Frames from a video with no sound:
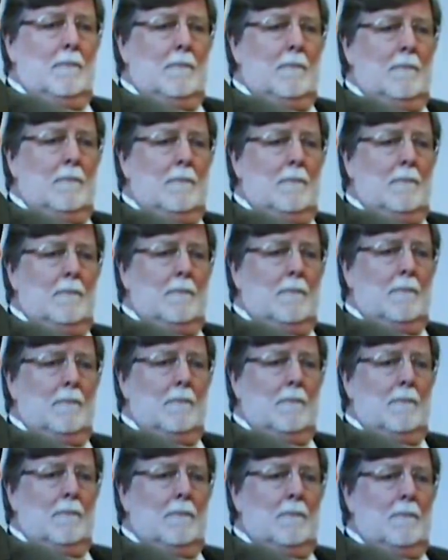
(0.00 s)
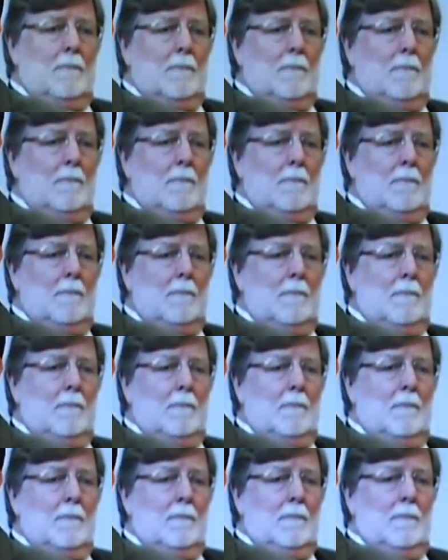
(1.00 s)

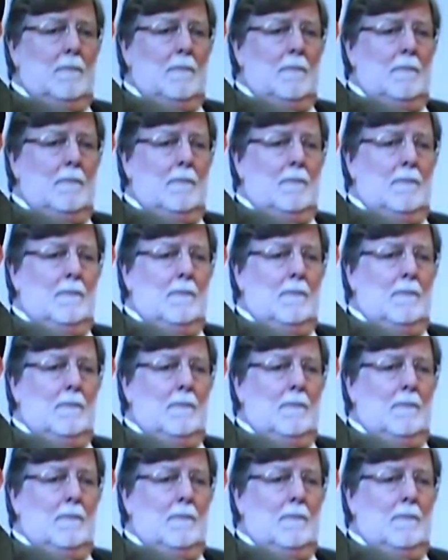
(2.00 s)
(silent)